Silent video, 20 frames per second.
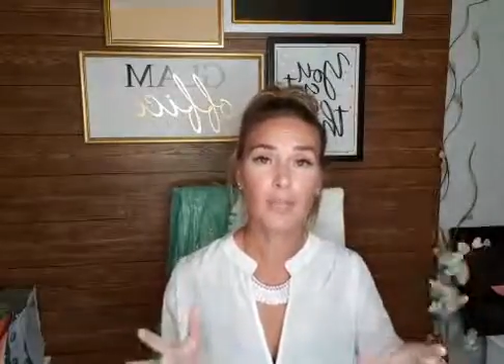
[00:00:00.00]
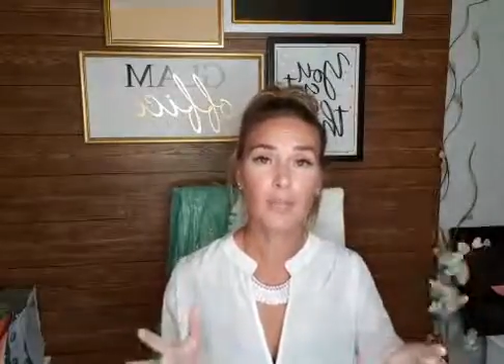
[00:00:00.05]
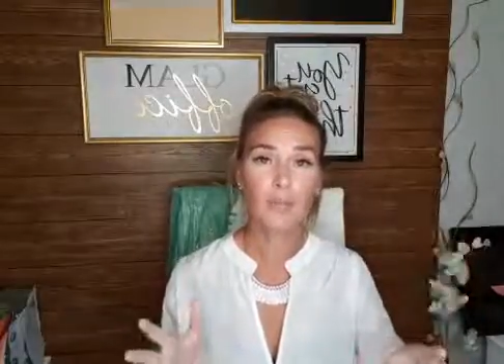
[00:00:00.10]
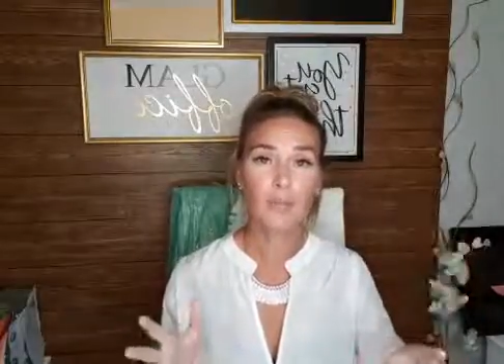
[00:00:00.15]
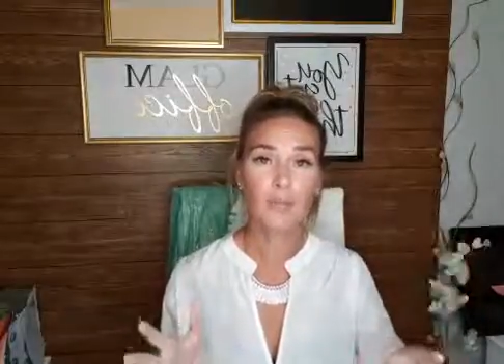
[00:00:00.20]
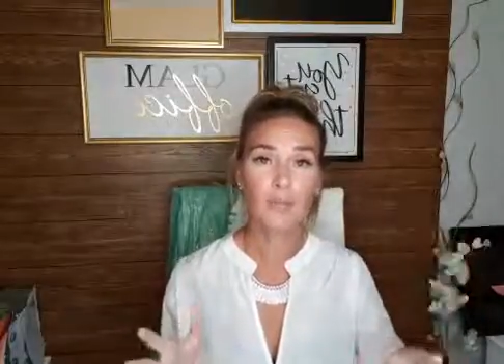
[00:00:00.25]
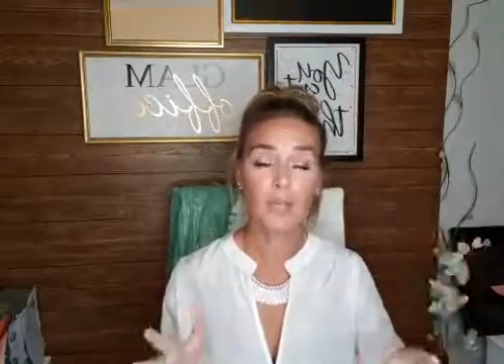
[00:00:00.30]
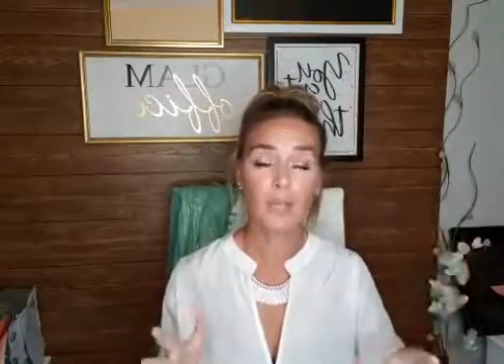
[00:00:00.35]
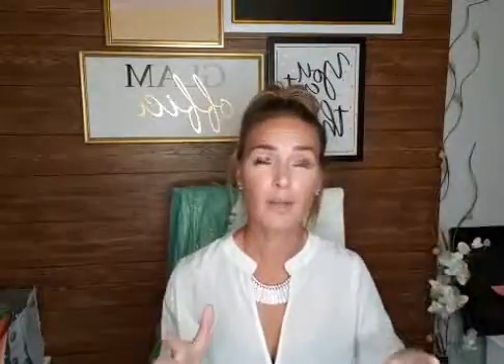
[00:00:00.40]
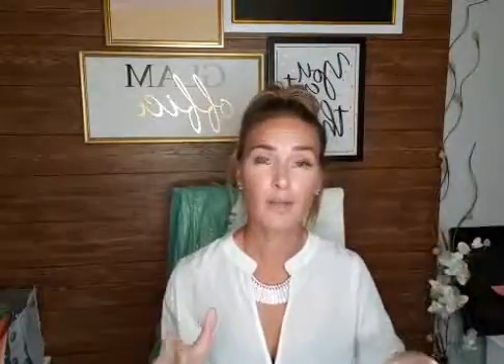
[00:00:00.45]

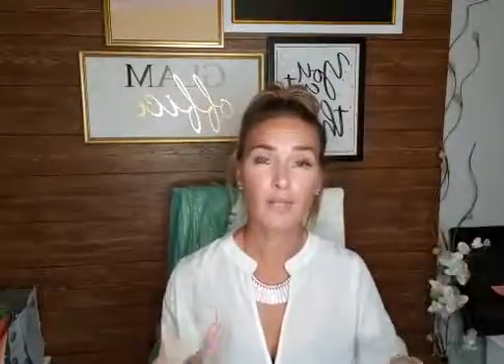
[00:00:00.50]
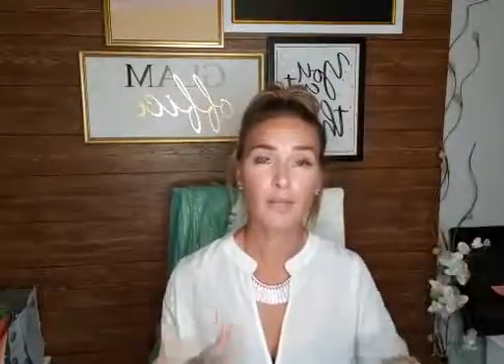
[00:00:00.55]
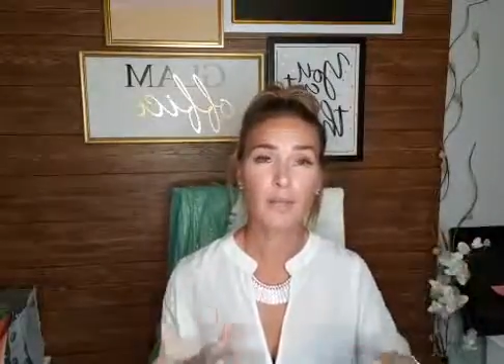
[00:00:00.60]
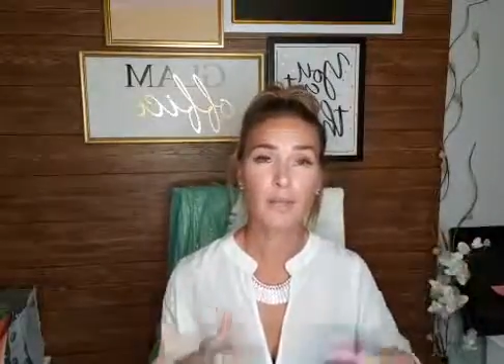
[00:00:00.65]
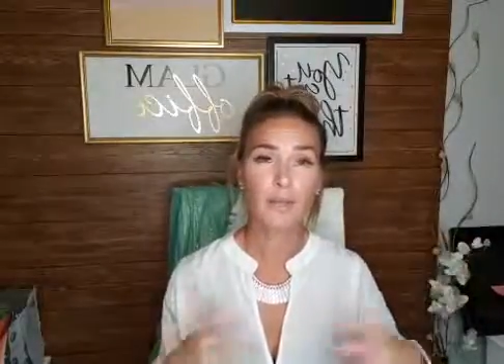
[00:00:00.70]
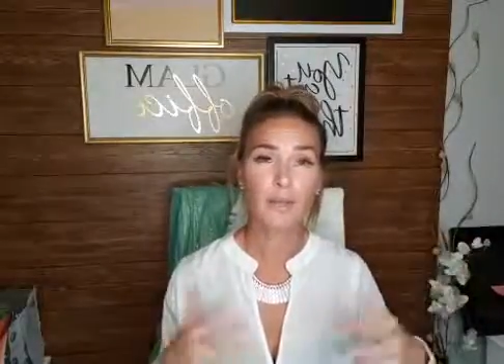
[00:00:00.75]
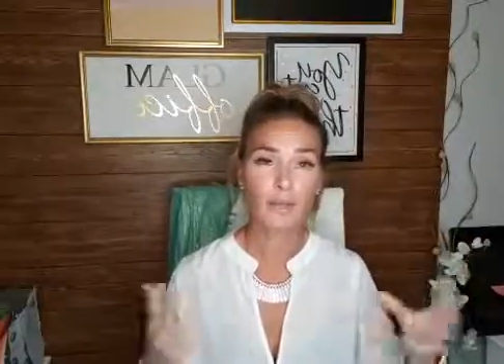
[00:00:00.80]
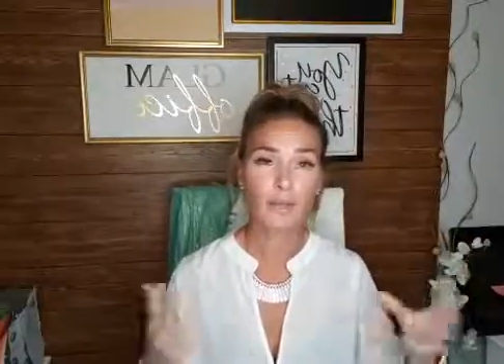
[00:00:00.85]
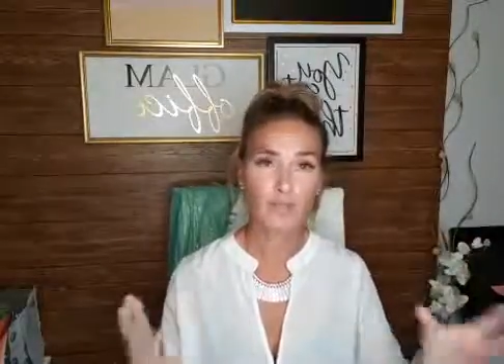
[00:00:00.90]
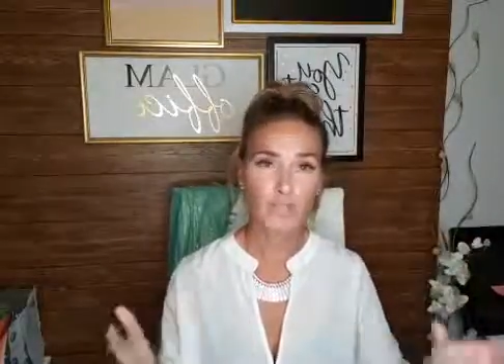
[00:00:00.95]
Sometimes if
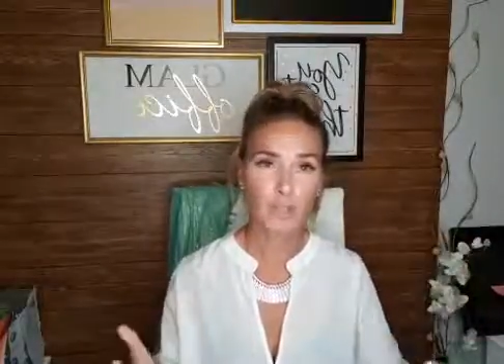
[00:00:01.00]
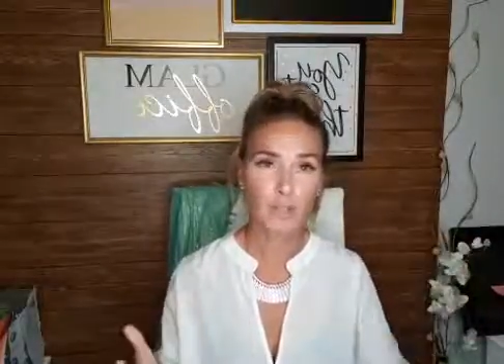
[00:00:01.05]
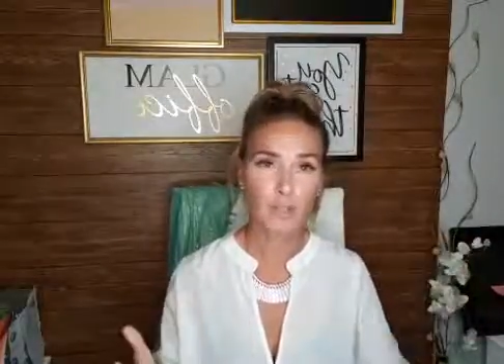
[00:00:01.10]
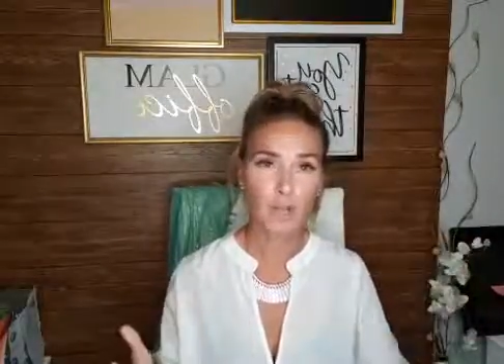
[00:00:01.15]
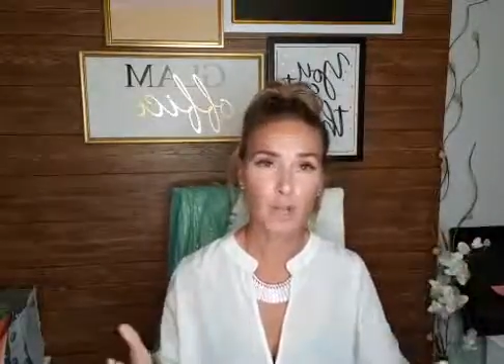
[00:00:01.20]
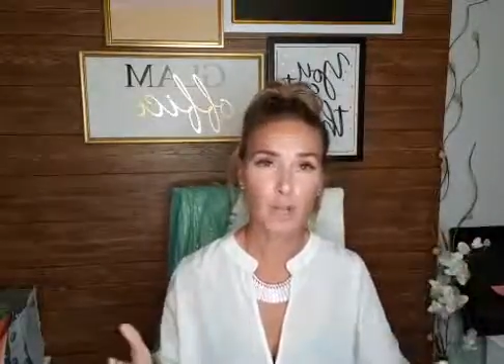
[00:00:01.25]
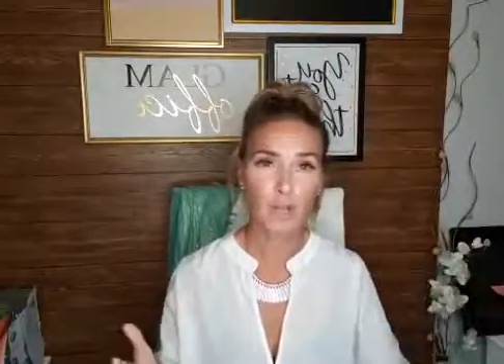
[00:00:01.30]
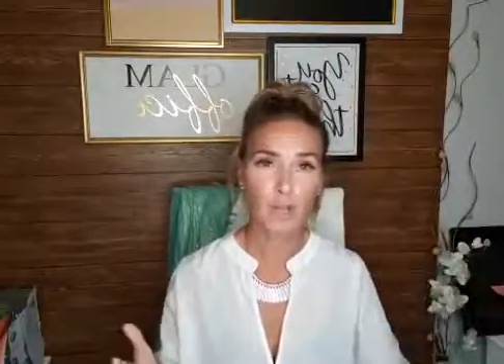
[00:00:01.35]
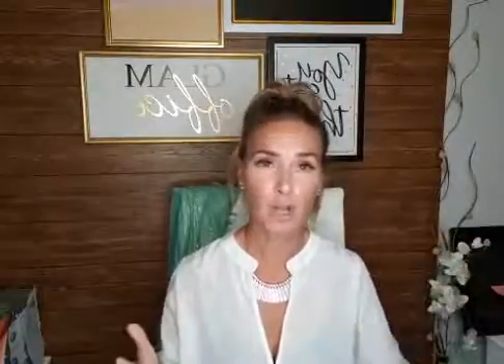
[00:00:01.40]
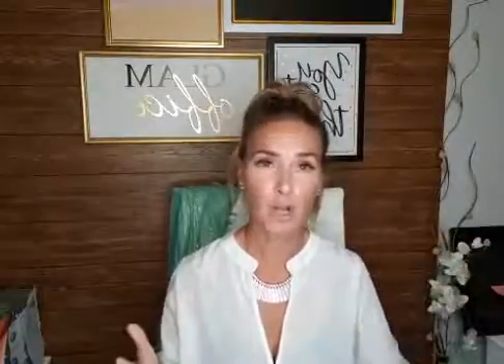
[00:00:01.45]
I'm saying the
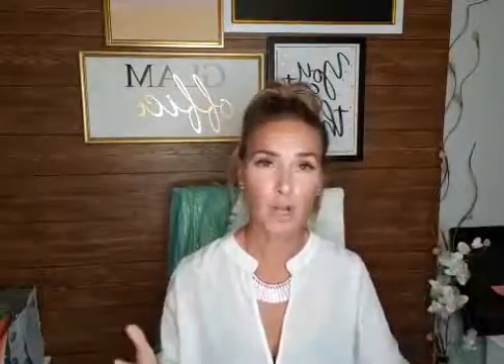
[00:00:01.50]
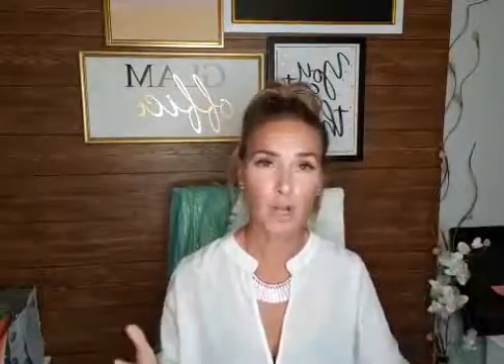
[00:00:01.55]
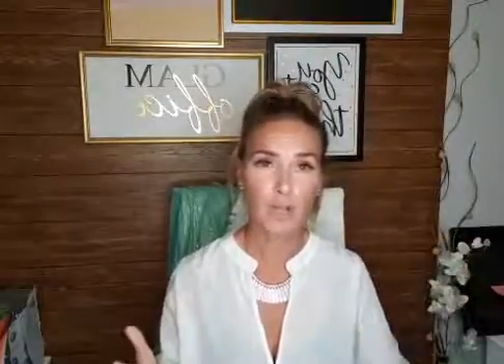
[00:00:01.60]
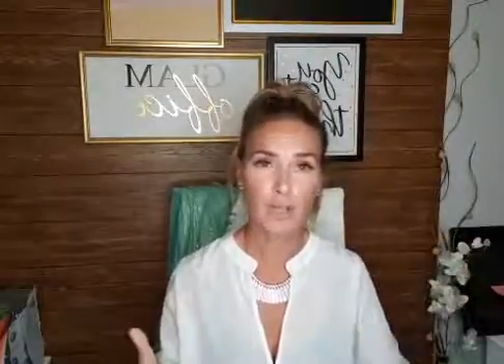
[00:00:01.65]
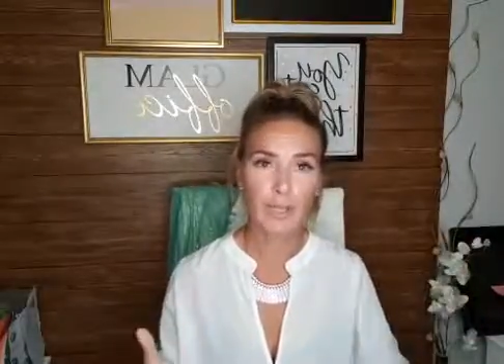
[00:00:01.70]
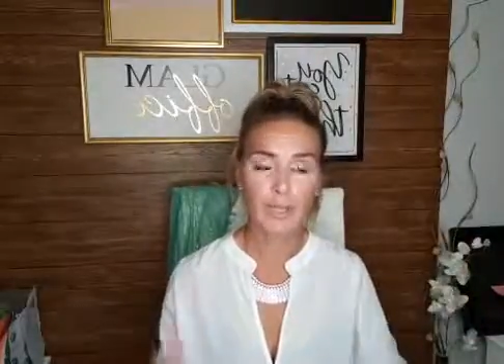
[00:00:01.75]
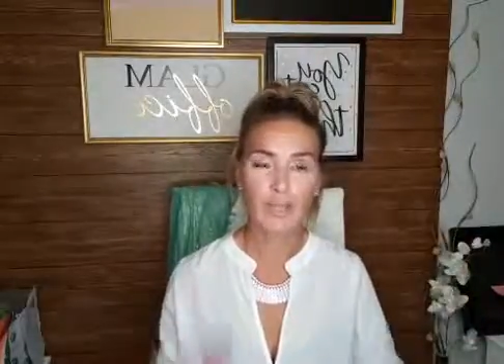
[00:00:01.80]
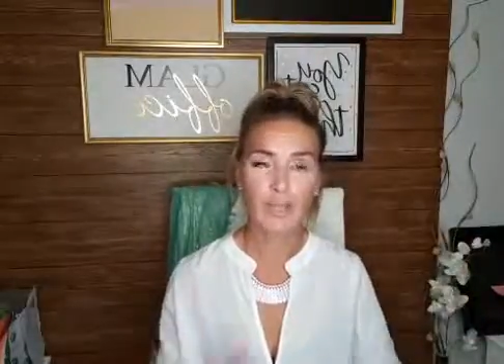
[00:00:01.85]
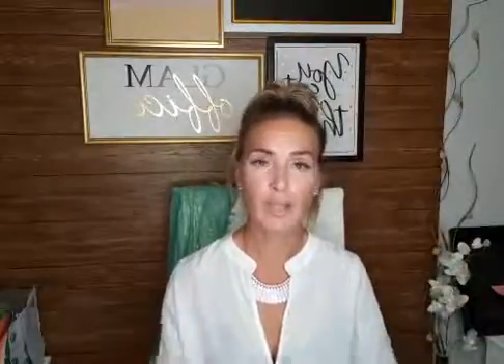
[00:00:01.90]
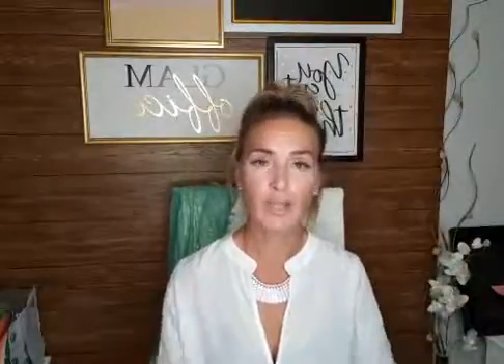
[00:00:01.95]
word
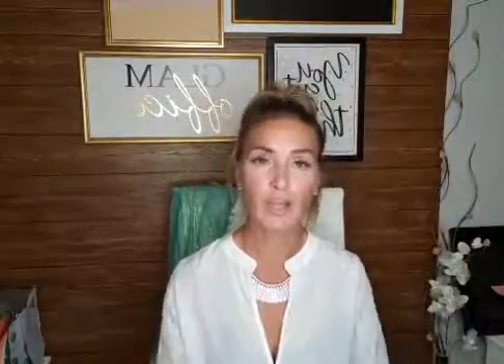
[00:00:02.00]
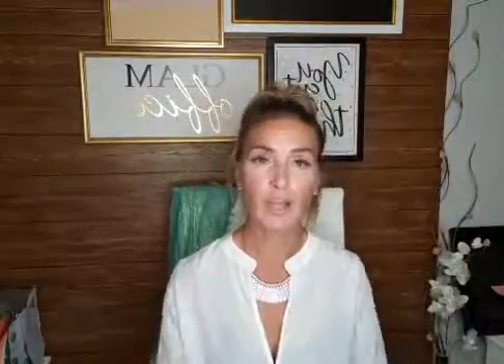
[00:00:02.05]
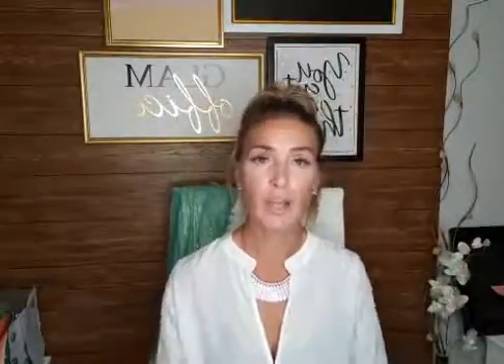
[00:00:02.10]
comment,